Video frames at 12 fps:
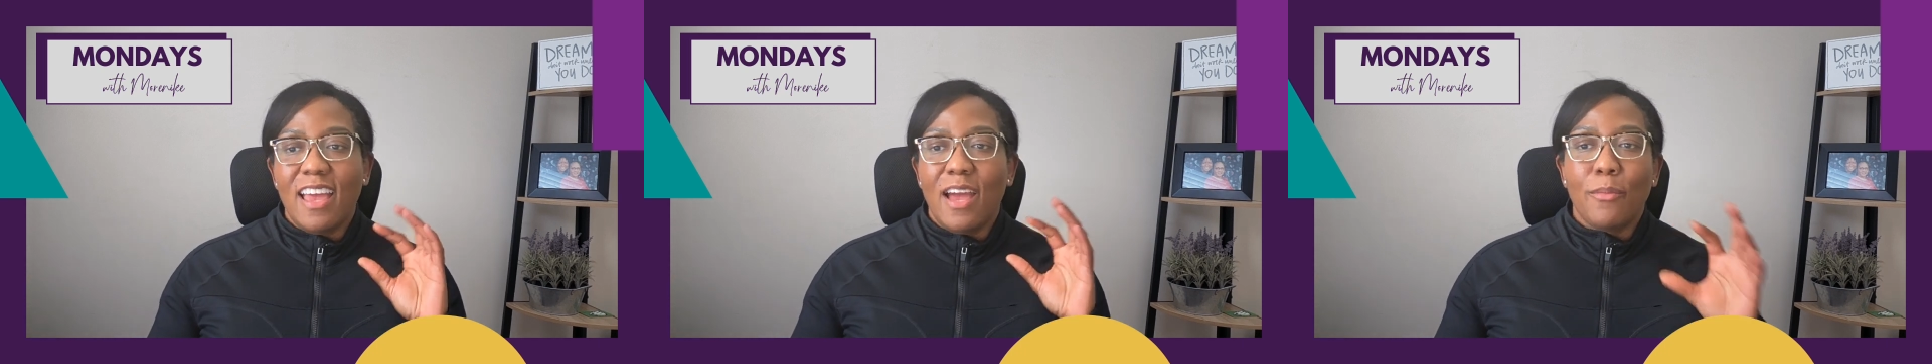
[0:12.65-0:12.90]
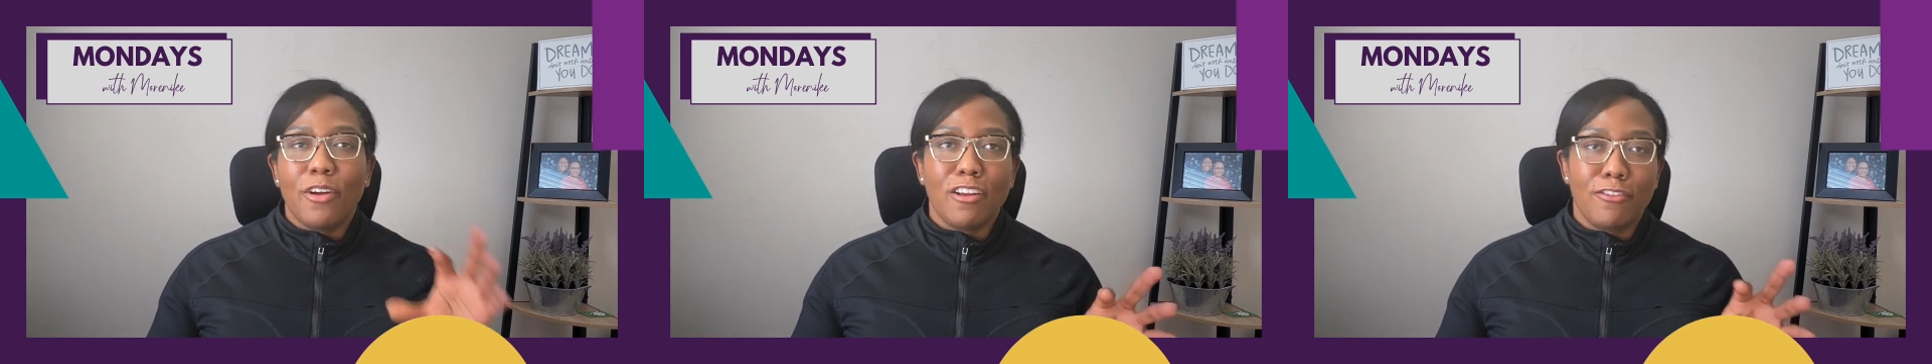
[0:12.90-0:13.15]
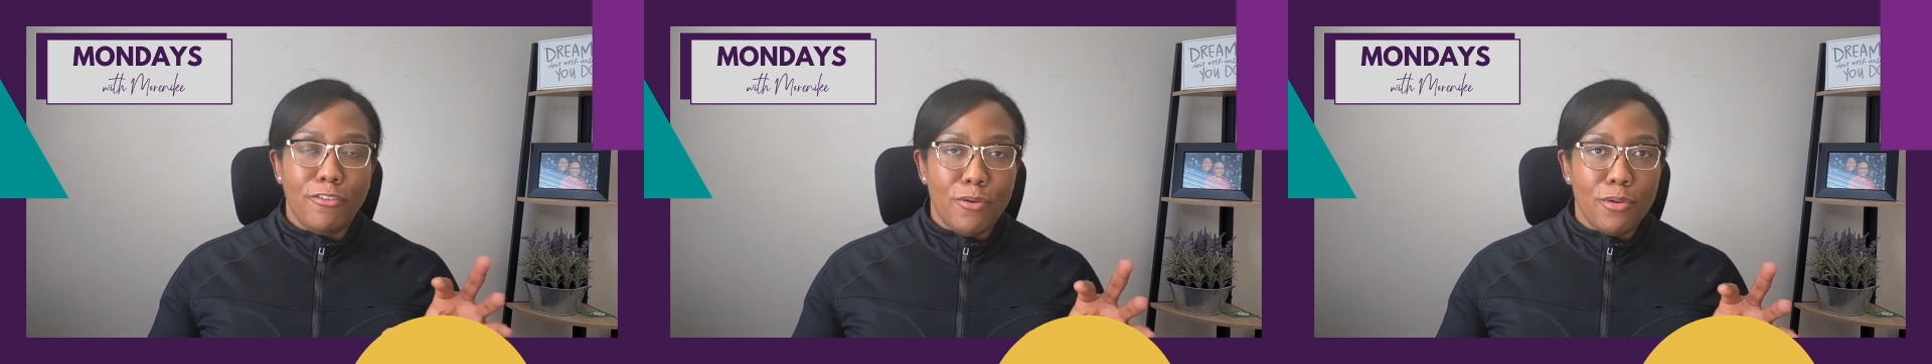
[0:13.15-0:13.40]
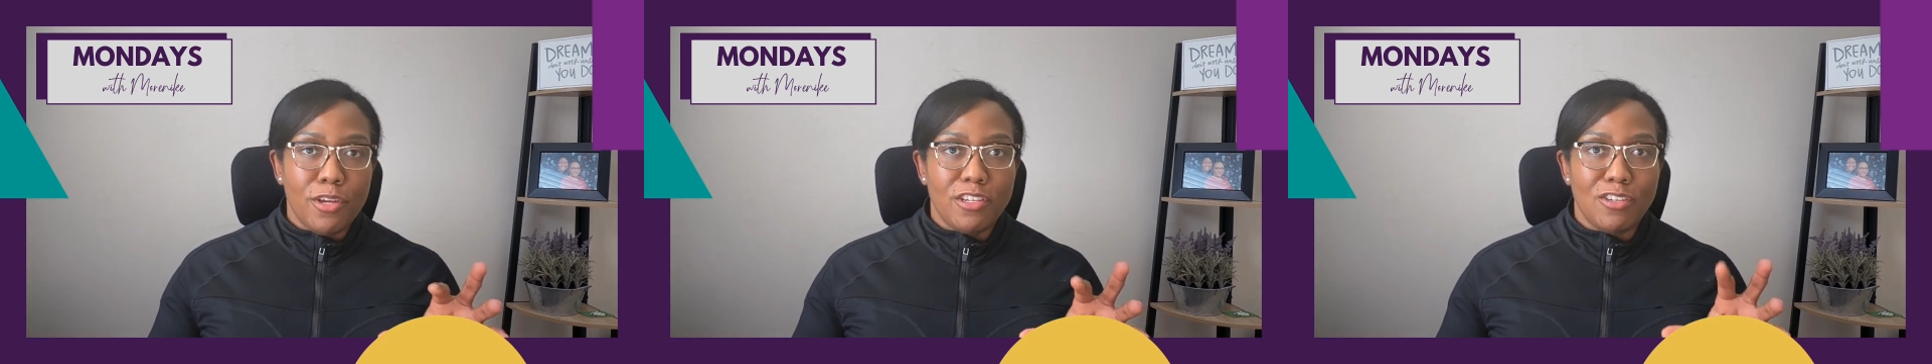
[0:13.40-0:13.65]
and we're going to
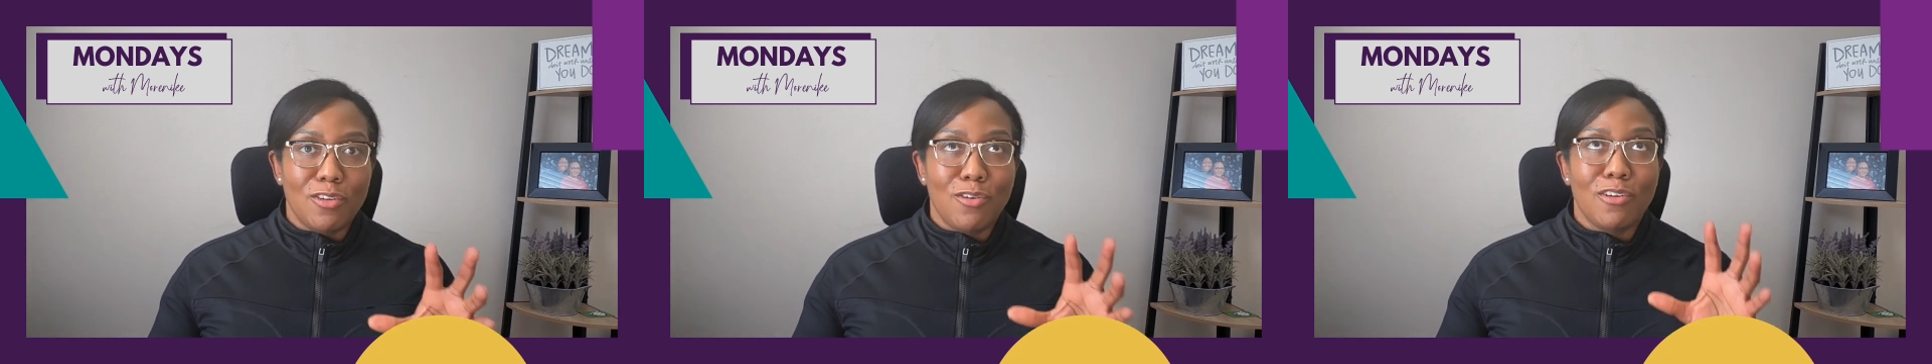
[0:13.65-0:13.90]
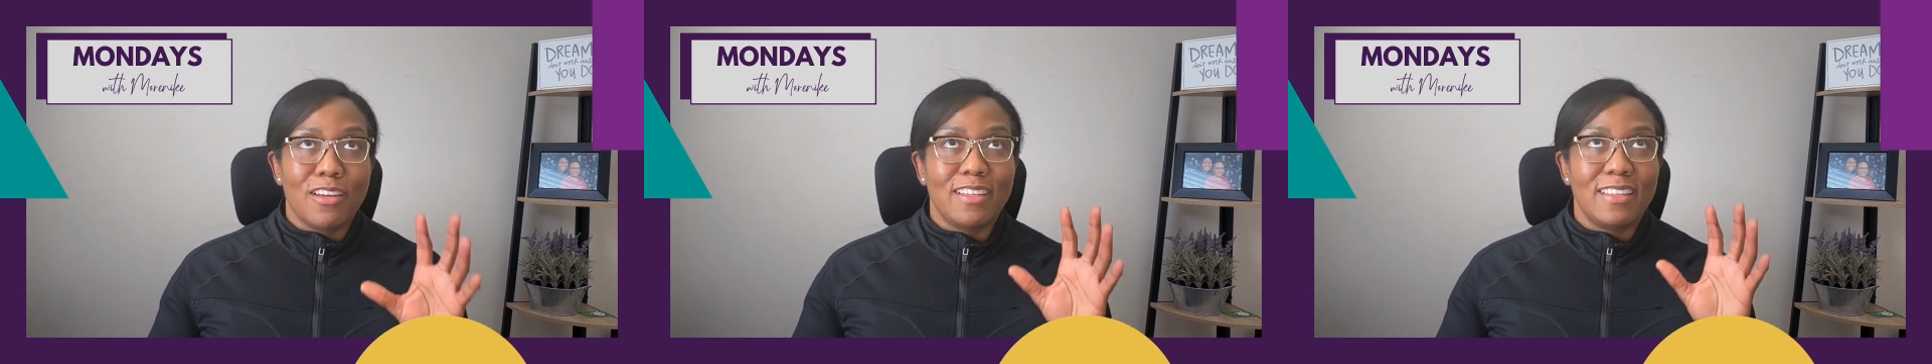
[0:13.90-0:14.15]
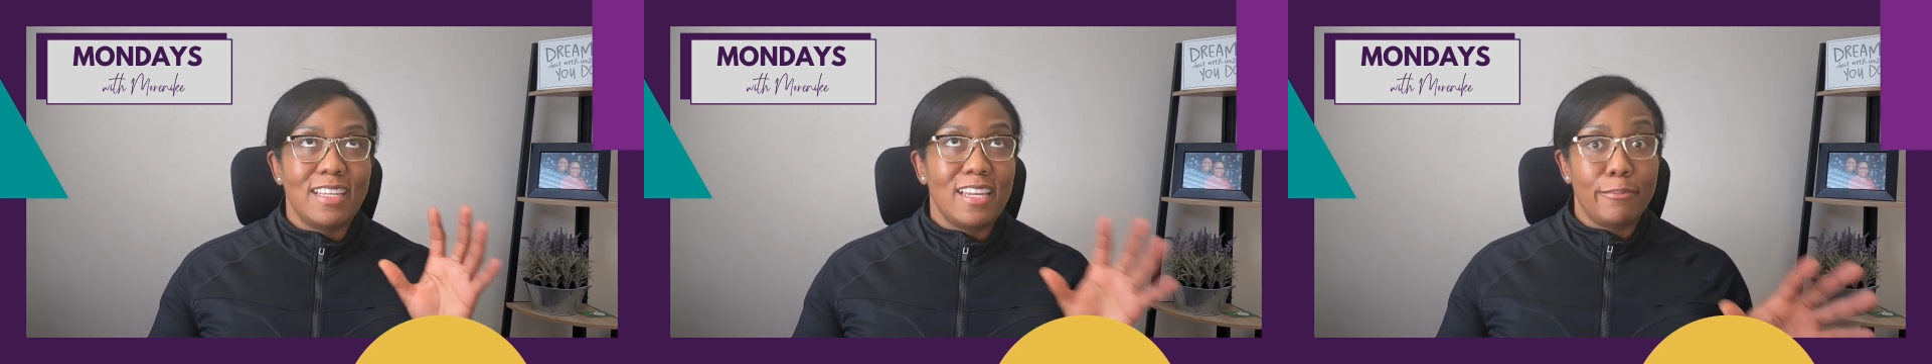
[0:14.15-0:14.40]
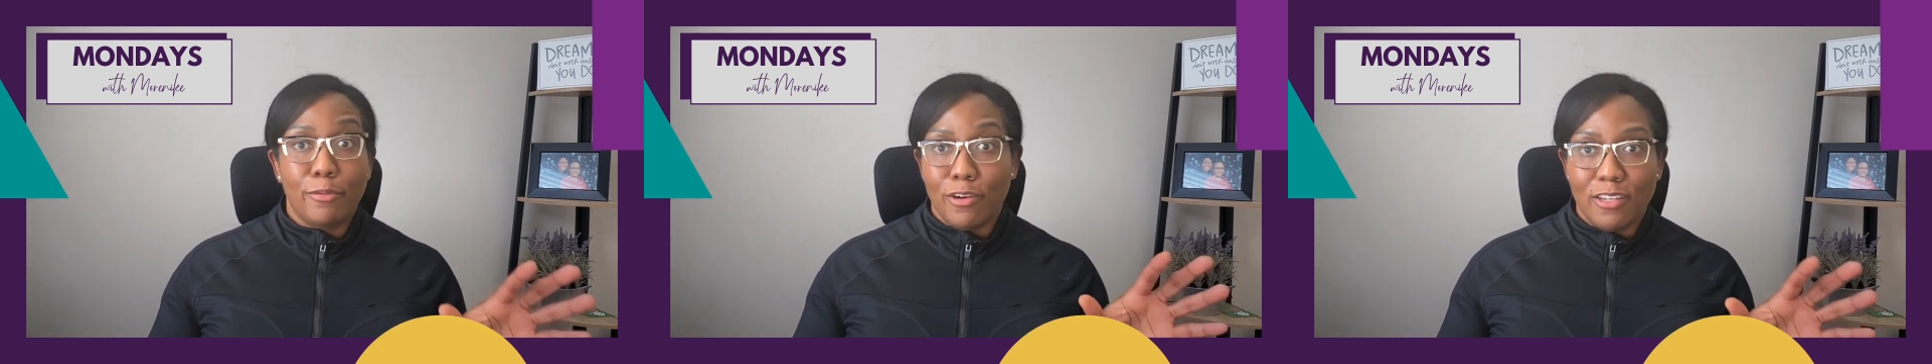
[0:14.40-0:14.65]
focus on
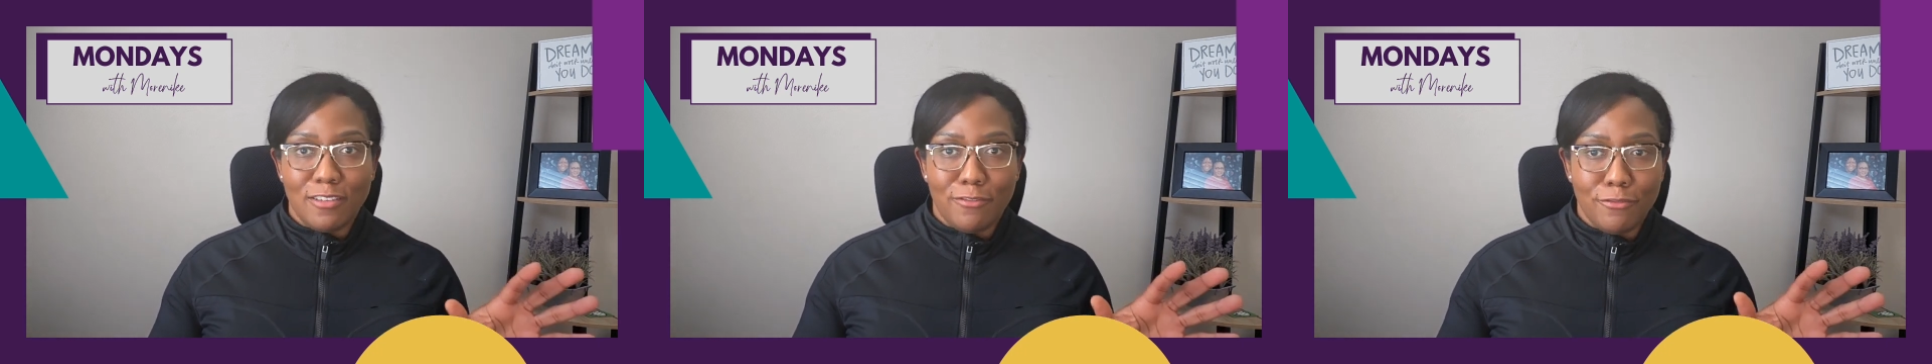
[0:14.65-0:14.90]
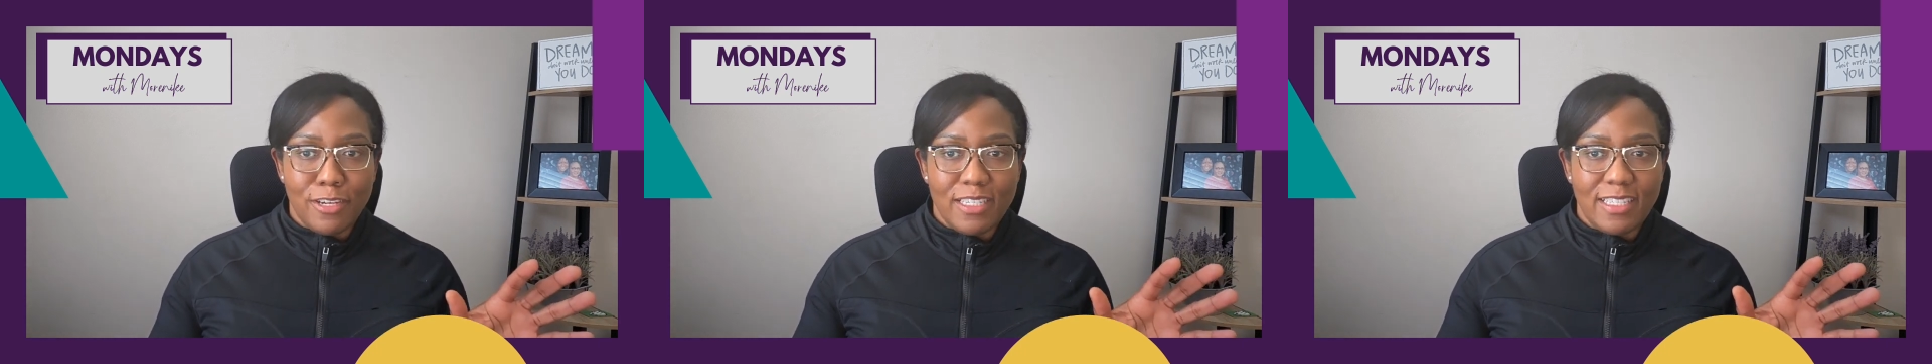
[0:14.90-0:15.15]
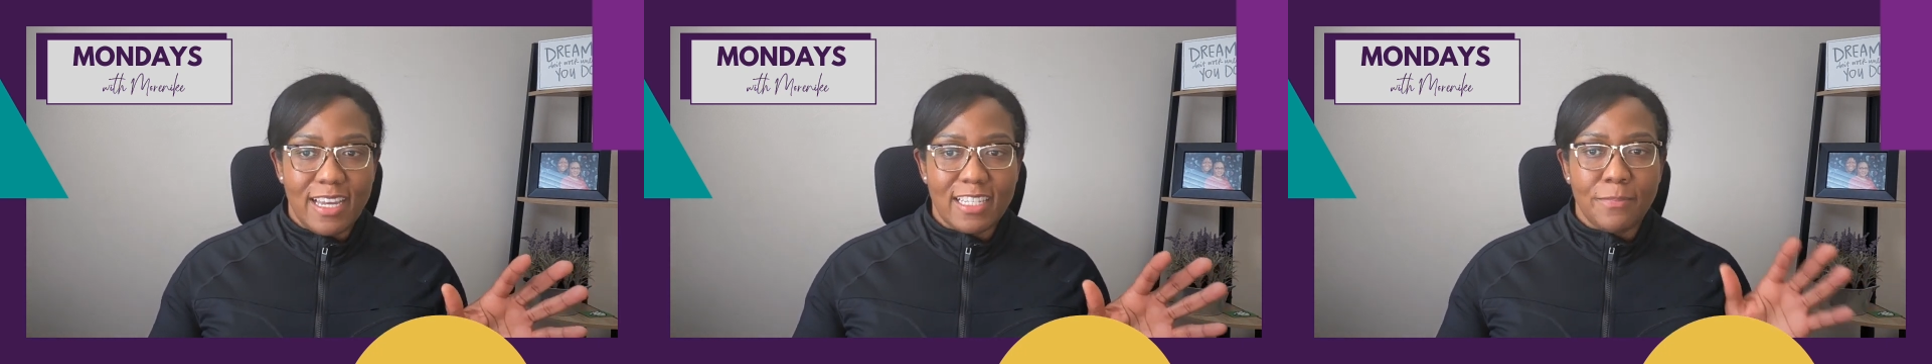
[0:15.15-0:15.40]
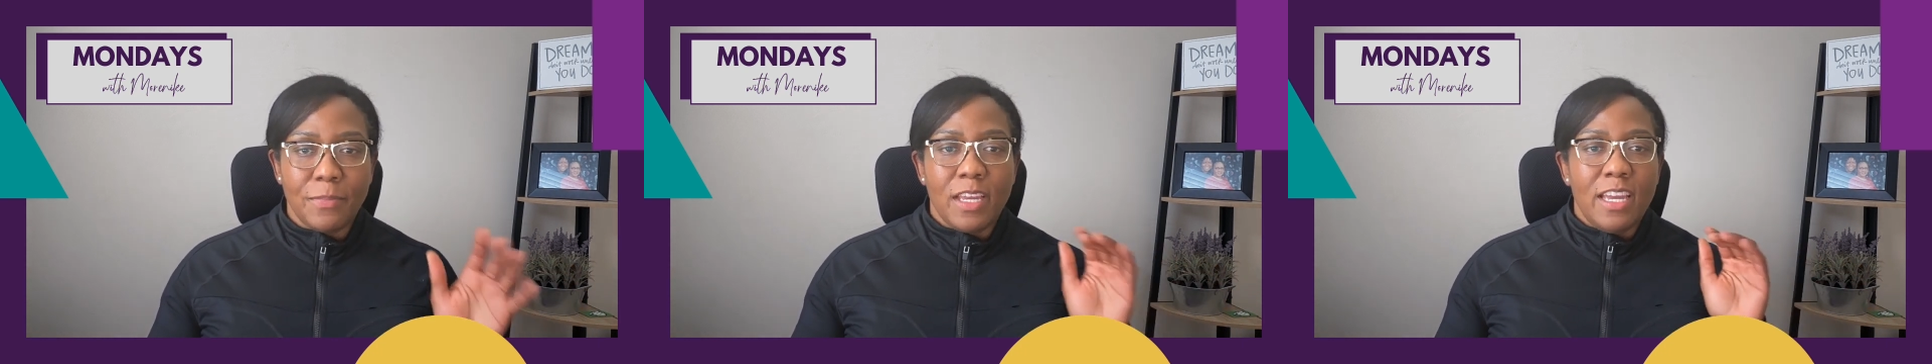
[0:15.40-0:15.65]
the importance of resets.